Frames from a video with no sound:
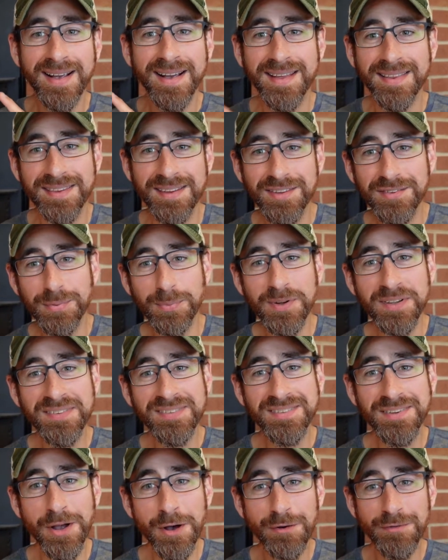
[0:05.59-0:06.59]
and this wood
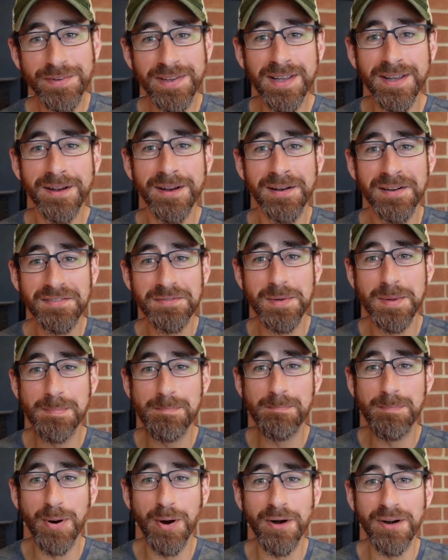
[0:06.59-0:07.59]
stove here has
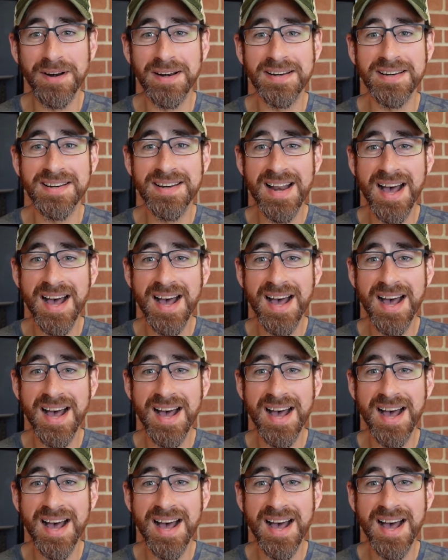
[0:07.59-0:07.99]
been burning